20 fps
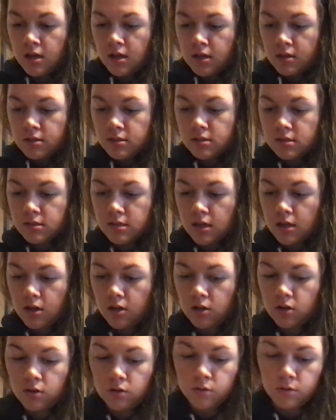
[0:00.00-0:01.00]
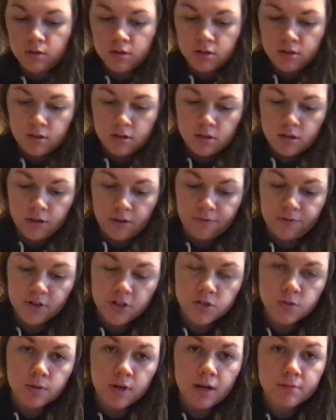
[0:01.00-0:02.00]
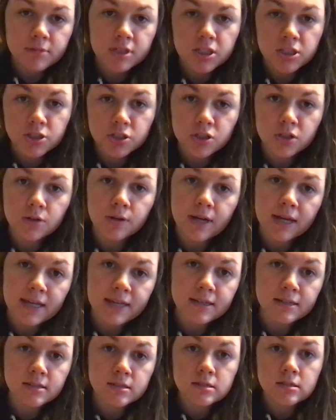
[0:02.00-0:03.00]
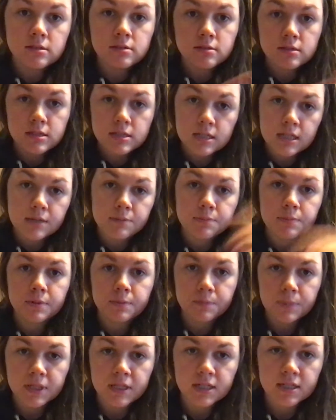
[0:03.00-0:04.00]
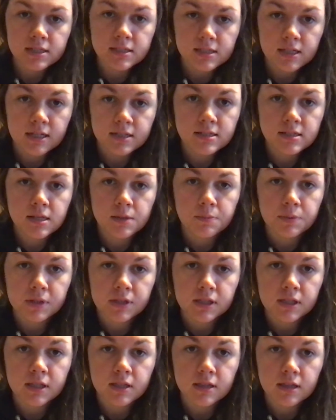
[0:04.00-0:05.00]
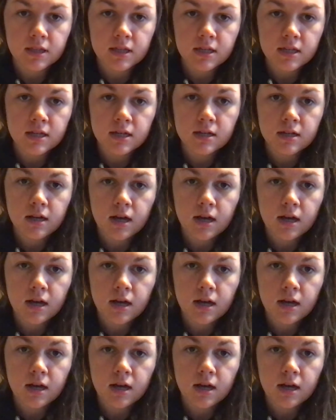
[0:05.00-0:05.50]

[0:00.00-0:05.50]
So the first one I'm going to do is sleep, because that's typically the